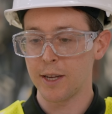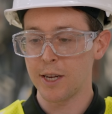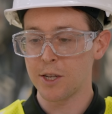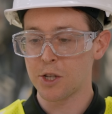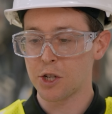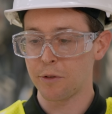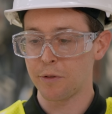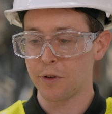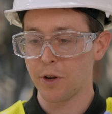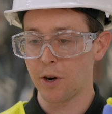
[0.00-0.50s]

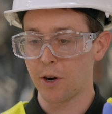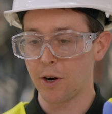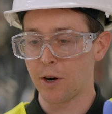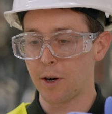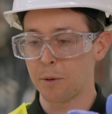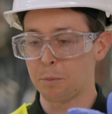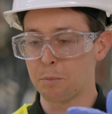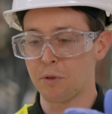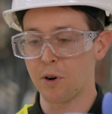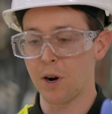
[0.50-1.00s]
each of
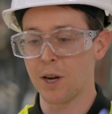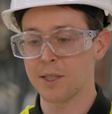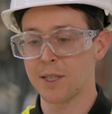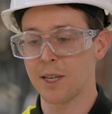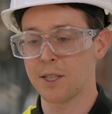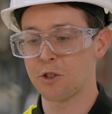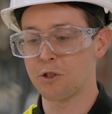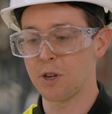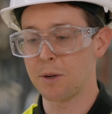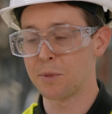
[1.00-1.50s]
your
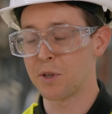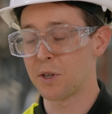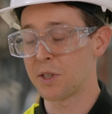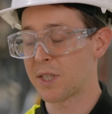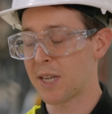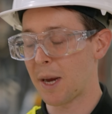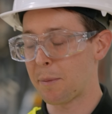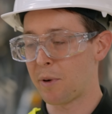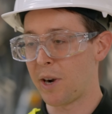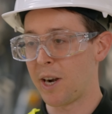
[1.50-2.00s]
process streams are
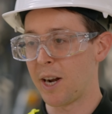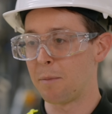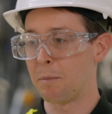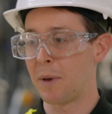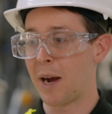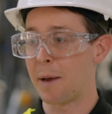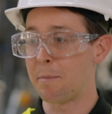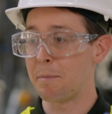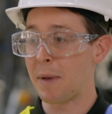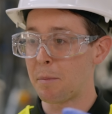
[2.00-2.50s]
separated
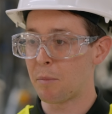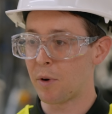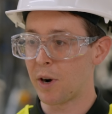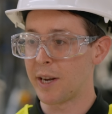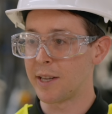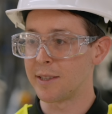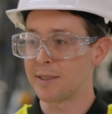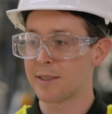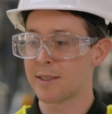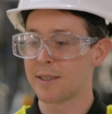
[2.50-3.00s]
by
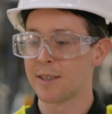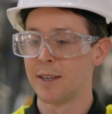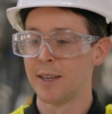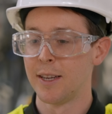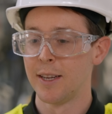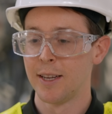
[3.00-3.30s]
membranes,